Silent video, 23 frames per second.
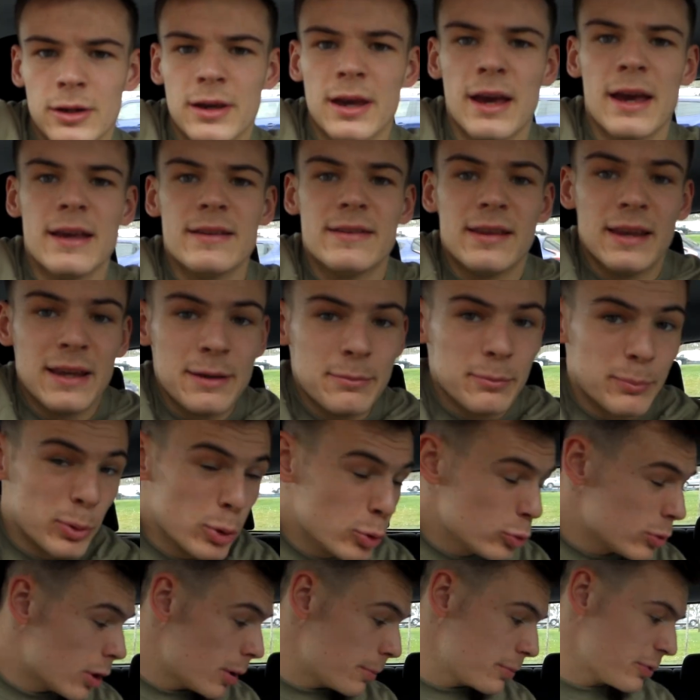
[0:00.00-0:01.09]
Okay team,
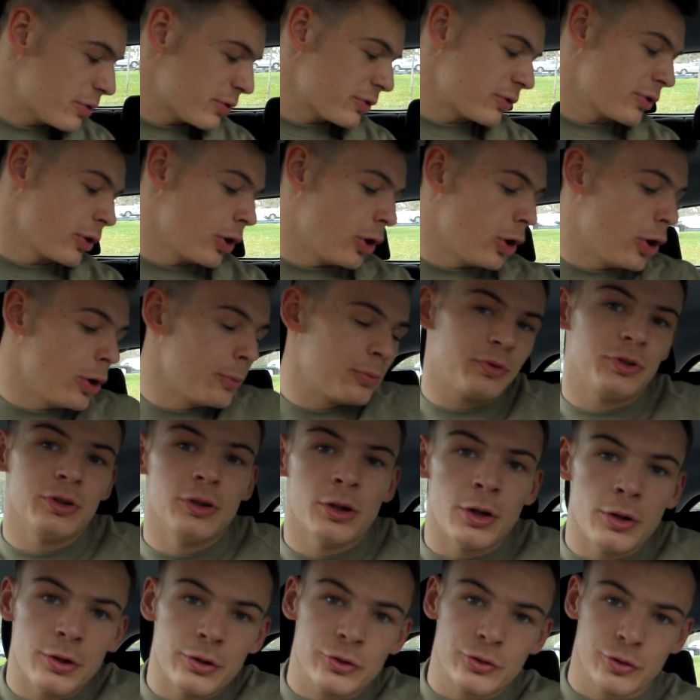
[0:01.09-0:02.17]
pulled up to Starbucks, you
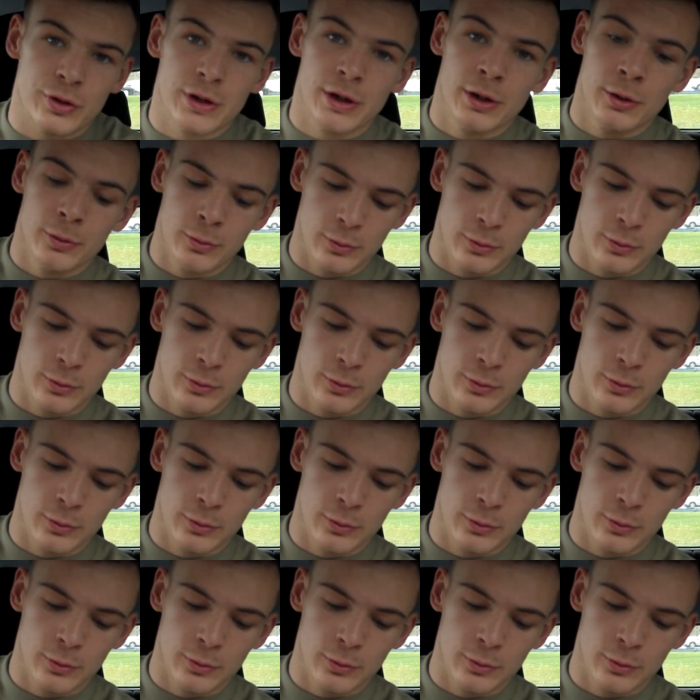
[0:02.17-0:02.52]
know the drill.